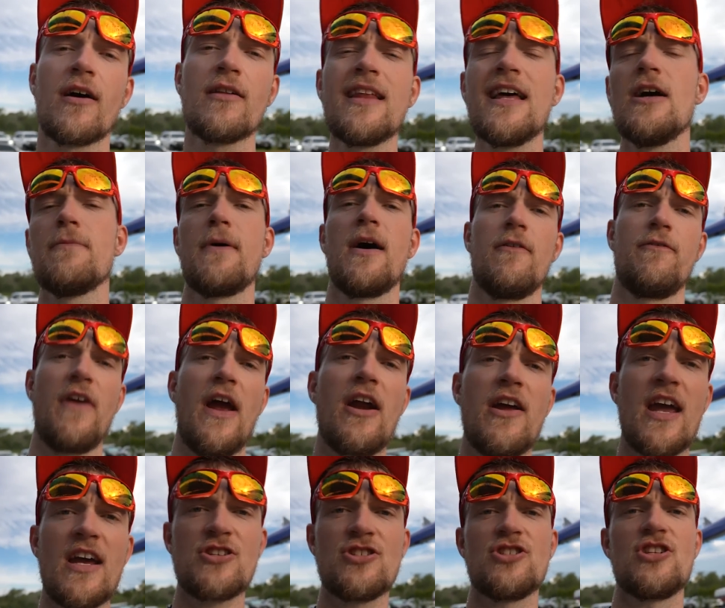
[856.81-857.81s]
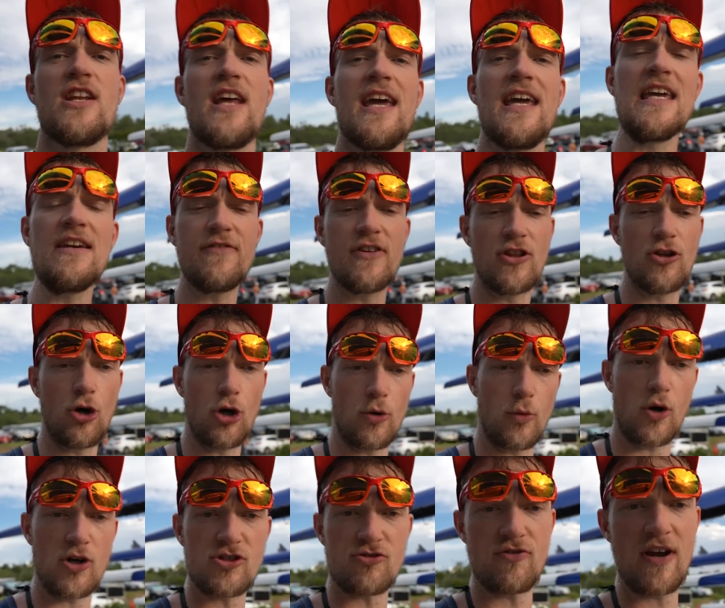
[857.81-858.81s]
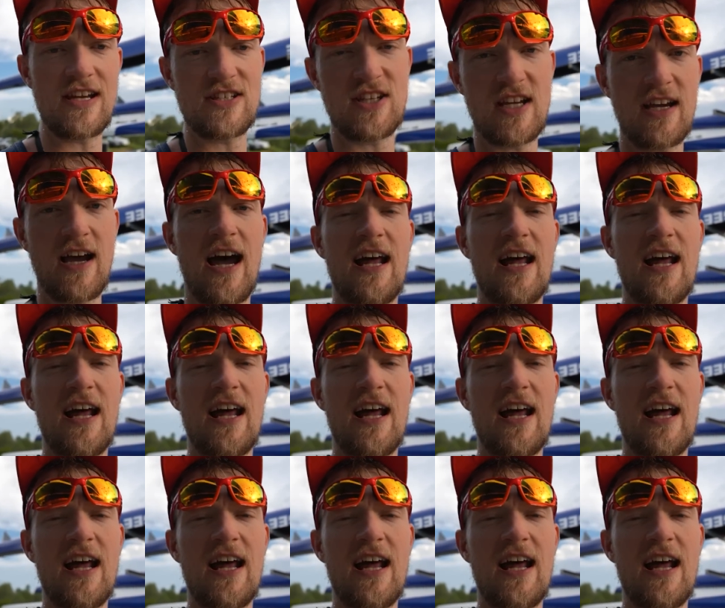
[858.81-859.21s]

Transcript: A little bit of variation today, even though it was racing,